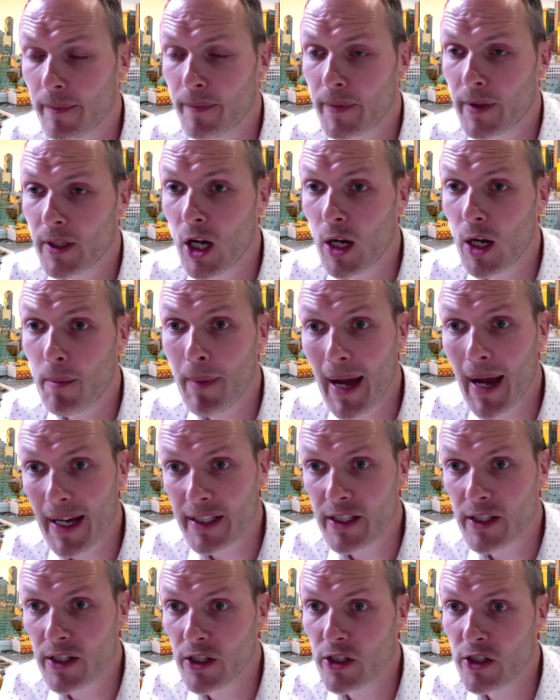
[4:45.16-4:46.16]
go back
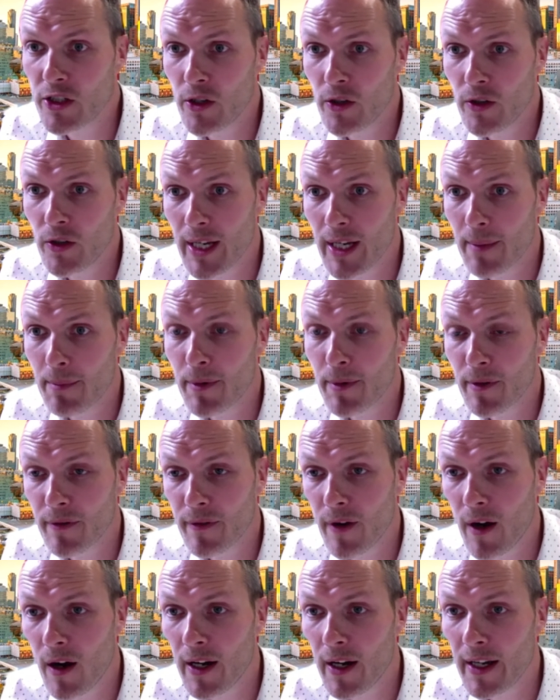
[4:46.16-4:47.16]
to the student and
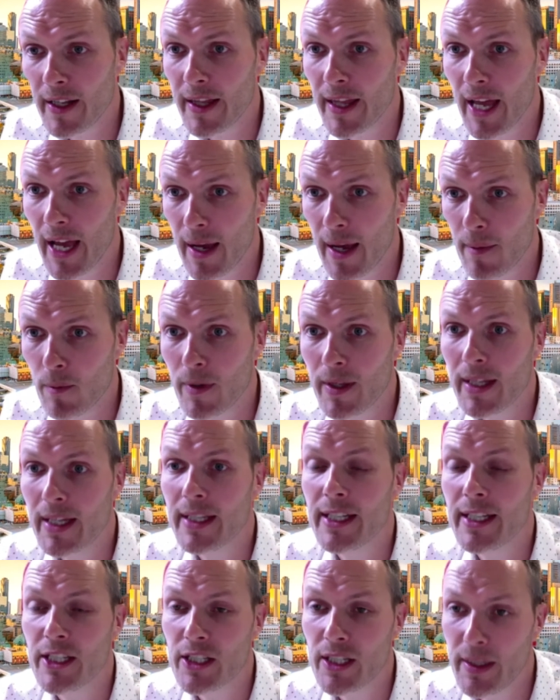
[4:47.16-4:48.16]
provide them with
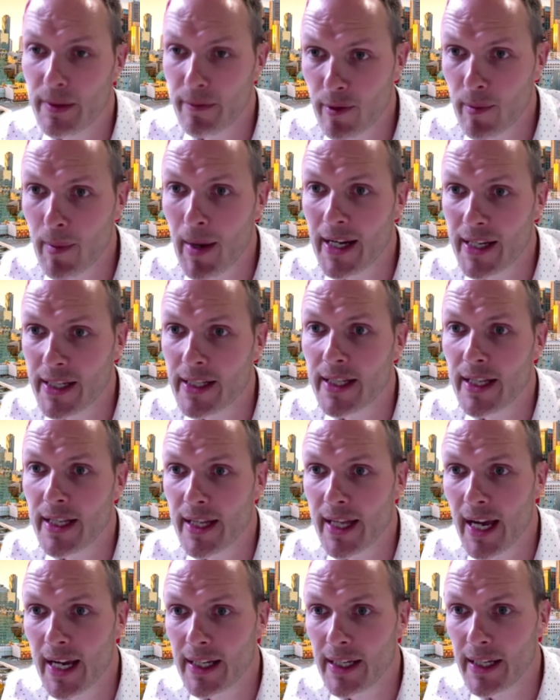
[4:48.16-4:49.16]
additional information that
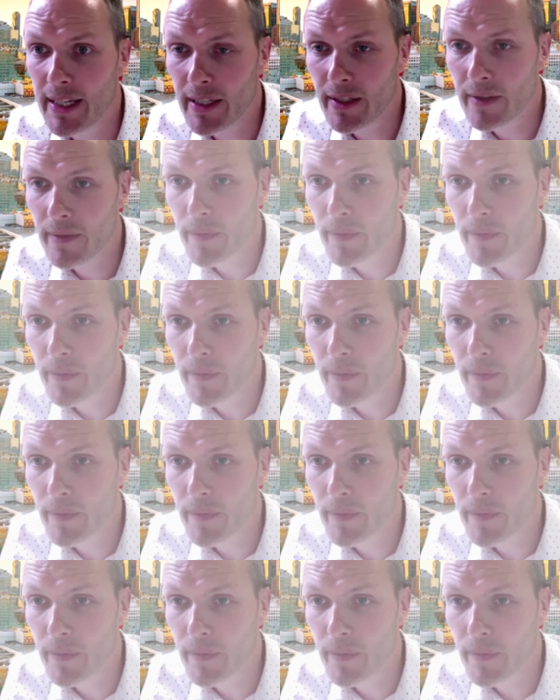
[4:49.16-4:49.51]
they need.